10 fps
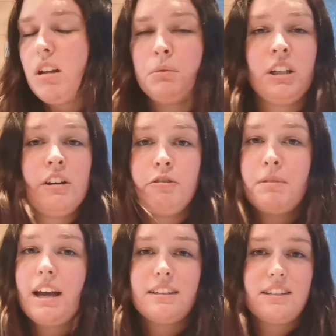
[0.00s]
I'm going to go from
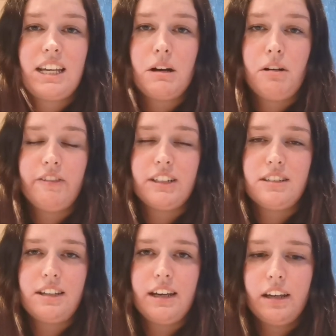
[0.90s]
there and see how I
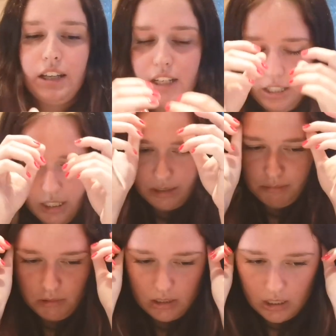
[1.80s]
fancy it.
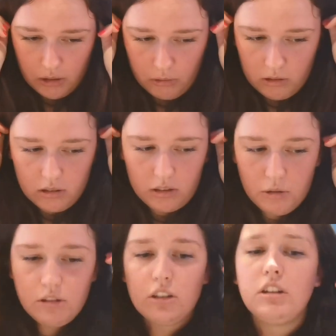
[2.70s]
Um, so
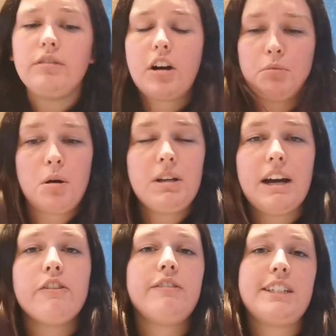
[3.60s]
soon enough, I'll probably
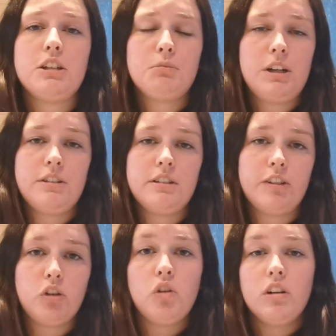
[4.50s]
have a video uploaded of a
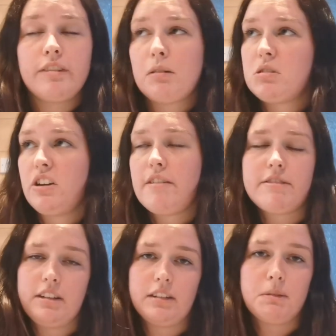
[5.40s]
haul of absolutely
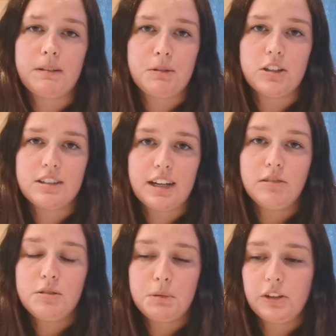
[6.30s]
everything the Magpie
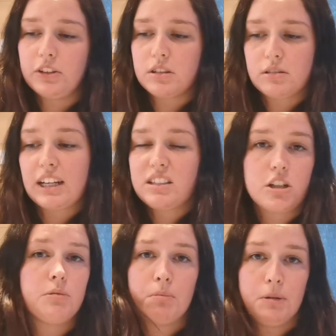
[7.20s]
sells because that's
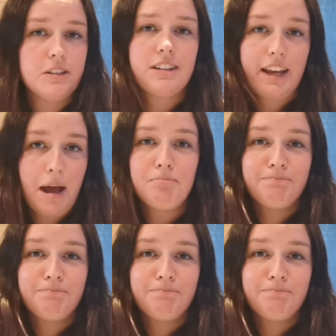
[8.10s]
the type of person I am.